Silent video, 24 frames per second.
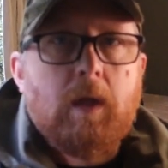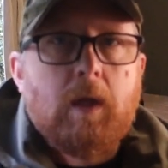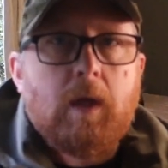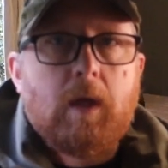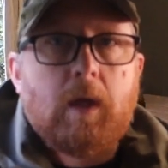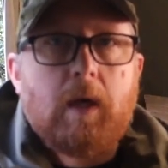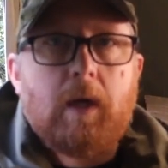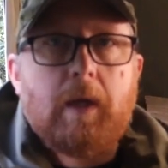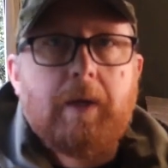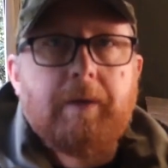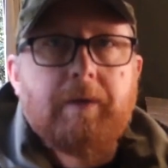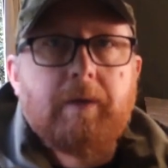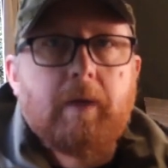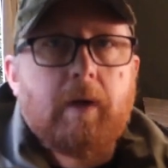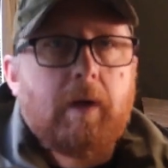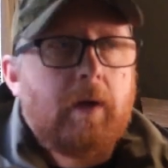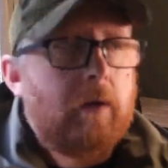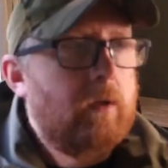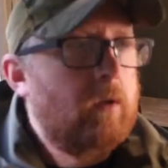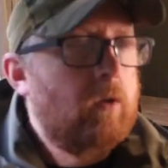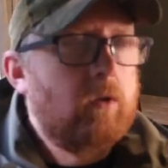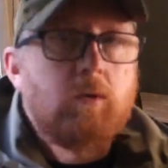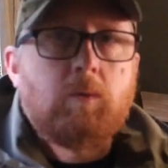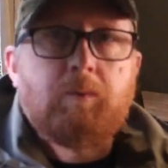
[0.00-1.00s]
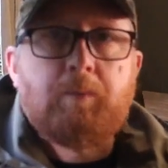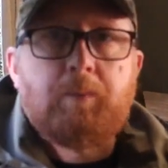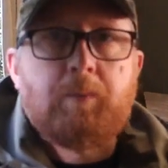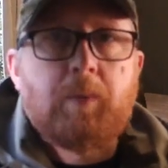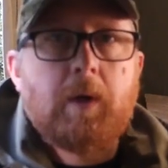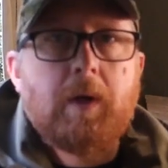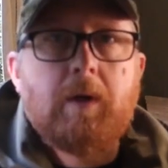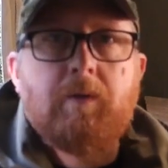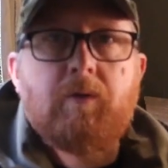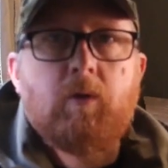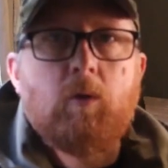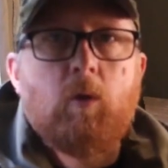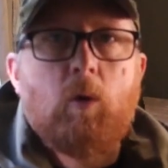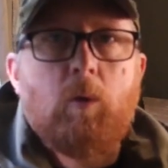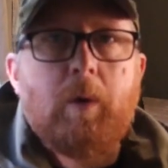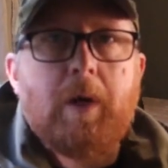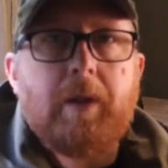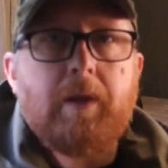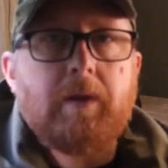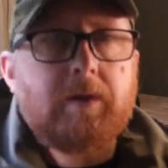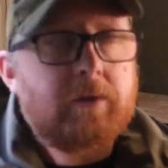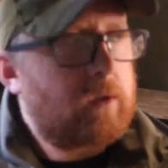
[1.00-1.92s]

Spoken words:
and brilliant for all weather.